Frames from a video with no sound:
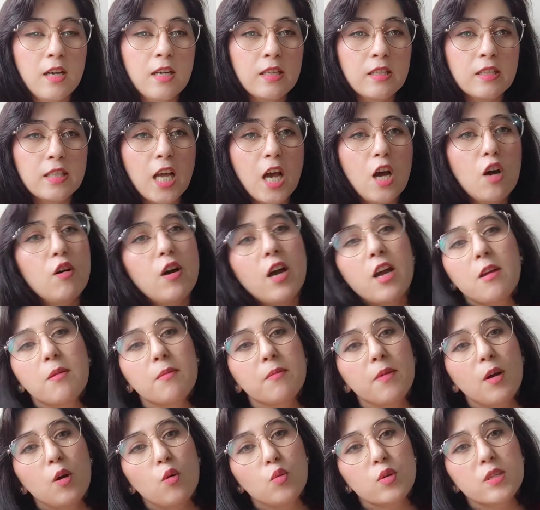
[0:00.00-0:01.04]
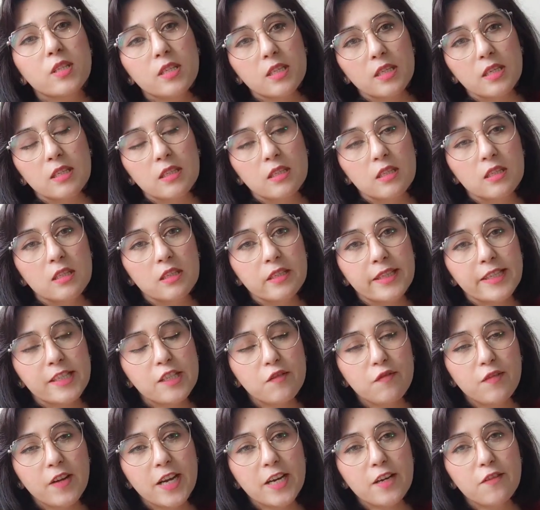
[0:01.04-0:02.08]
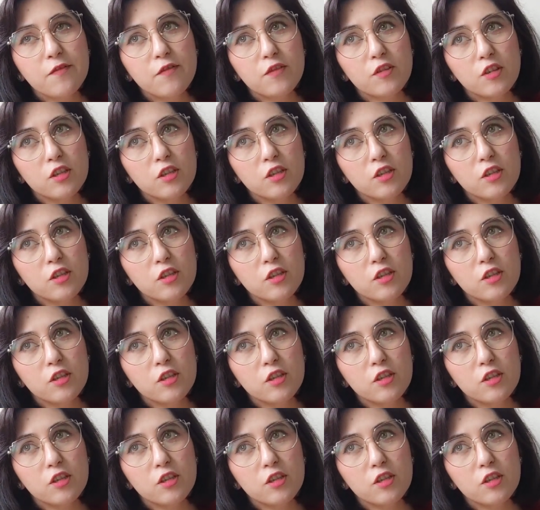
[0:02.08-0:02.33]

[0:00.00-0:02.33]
now I was in the next flight